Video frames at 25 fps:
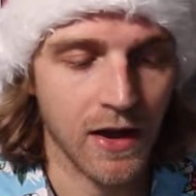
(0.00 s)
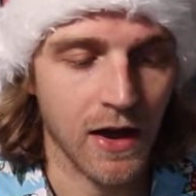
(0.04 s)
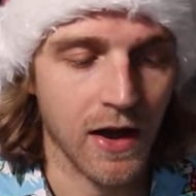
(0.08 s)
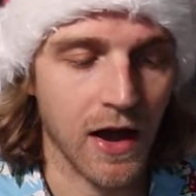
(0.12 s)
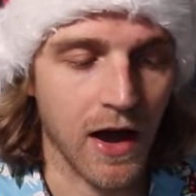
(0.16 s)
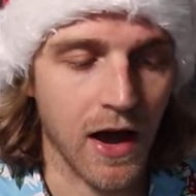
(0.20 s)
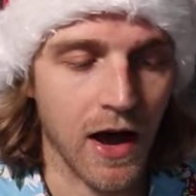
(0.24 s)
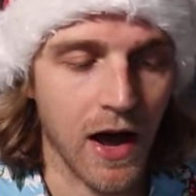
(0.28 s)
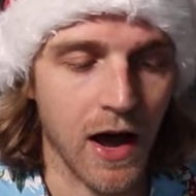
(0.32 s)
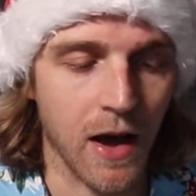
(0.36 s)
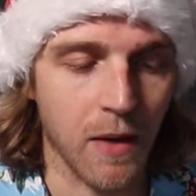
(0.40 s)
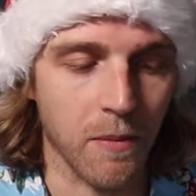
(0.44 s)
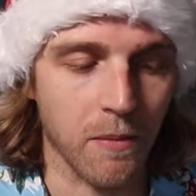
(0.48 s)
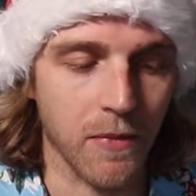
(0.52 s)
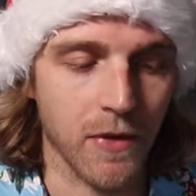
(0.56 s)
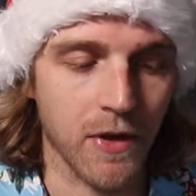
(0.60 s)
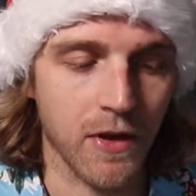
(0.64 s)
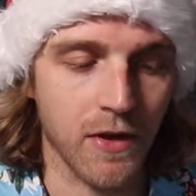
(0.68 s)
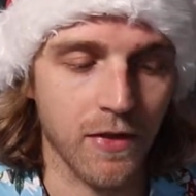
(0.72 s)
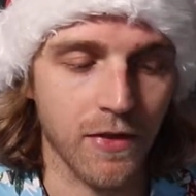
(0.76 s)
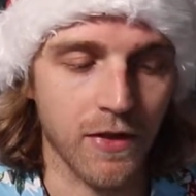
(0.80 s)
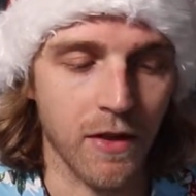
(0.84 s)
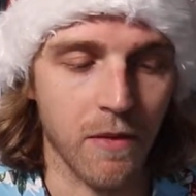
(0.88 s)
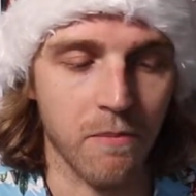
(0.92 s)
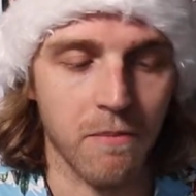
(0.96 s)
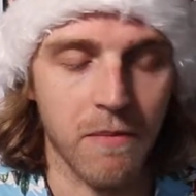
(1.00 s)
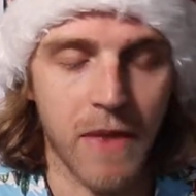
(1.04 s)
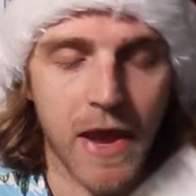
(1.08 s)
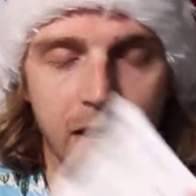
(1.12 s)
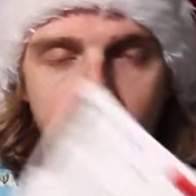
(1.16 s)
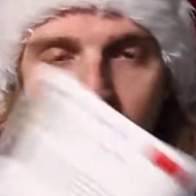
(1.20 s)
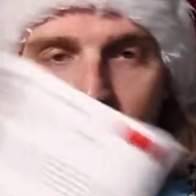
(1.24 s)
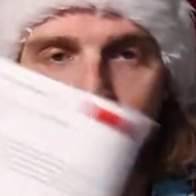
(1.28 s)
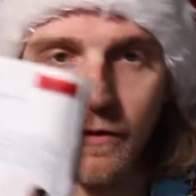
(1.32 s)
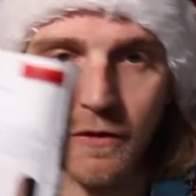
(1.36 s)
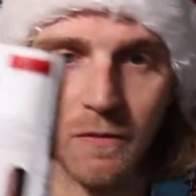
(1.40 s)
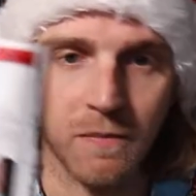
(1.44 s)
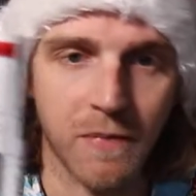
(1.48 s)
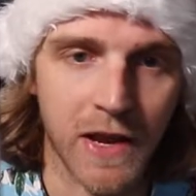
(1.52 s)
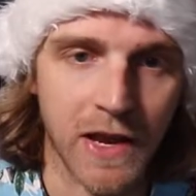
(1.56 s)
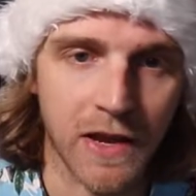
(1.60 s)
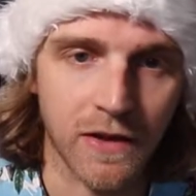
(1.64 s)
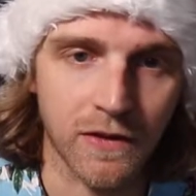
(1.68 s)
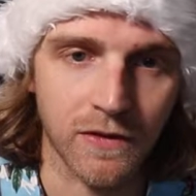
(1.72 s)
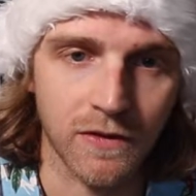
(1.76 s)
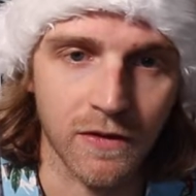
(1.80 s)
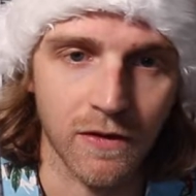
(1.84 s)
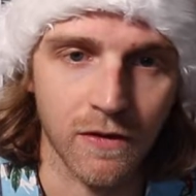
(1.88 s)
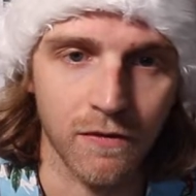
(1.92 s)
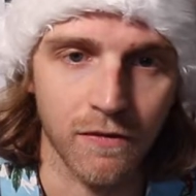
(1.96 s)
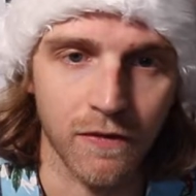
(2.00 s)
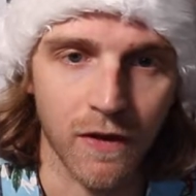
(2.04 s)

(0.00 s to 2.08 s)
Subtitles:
the MAKERSPACE